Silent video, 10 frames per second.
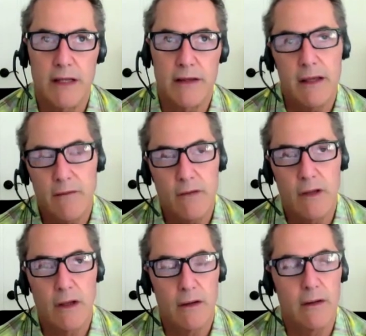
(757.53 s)
I think even
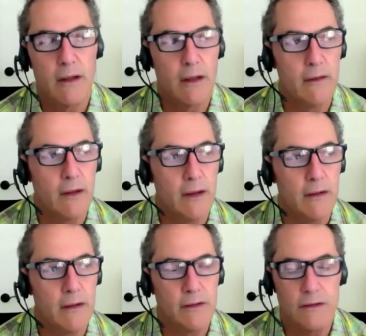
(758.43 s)
though the,
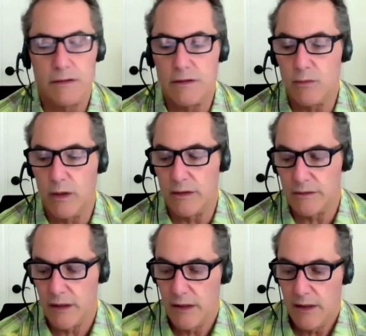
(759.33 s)
the, the, she
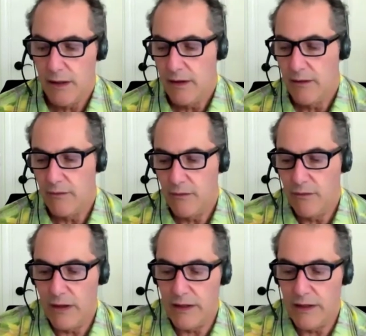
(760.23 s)
was
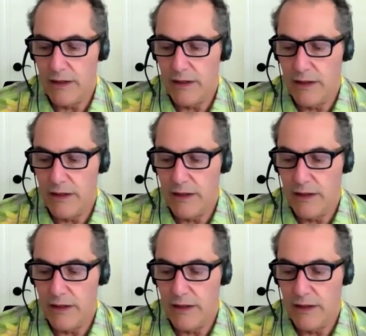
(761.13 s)
religious.